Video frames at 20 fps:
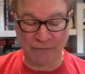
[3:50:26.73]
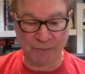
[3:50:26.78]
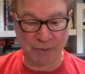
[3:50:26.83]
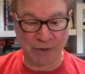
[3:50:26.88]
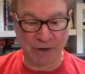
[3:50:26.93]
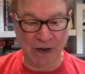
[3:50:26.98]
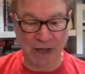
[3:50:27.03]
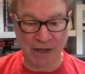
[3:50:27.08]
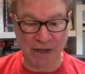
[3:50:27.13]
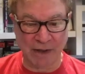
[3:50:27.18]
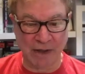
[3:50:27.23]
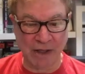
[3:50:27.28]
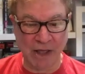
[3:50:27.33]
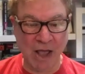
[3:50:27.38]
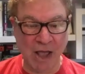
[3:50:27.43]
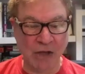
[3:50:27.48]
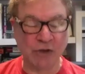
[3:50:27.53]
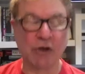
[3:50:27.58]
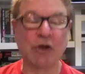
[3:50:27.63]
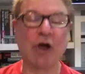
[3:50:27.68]
But
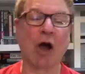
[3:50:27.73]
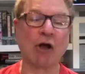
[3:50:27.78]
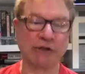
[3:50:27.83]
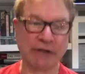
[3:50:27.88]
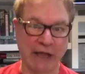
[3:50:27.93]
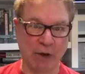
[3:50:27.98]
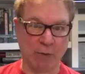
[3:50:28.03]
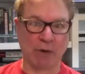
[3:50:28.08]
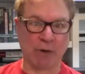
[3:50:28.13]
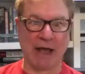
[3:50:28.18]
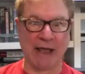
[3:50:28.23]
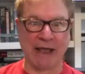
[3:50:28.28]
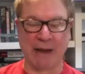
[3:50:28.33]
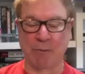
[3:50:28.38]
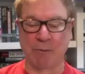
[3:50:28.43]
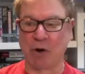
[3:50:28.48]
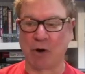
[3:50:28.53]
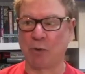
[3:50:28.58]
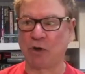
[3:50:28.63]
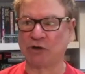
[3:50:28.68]
I'll tell you what I am.
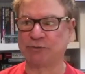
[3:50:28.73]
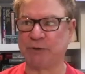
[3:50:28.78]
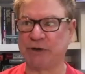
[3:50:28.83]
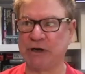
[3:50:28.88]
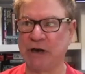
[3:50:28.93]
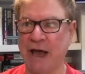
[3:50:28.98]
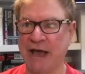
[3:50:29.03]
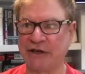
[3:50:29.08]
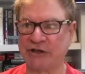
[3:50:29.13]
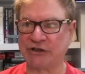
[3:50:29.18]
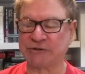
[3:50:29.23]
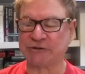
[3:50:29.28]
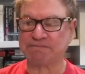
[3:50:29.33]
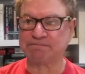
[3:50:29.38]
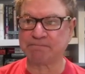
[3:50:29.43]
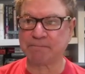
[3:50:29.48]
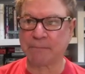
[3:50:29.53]
What's been nice?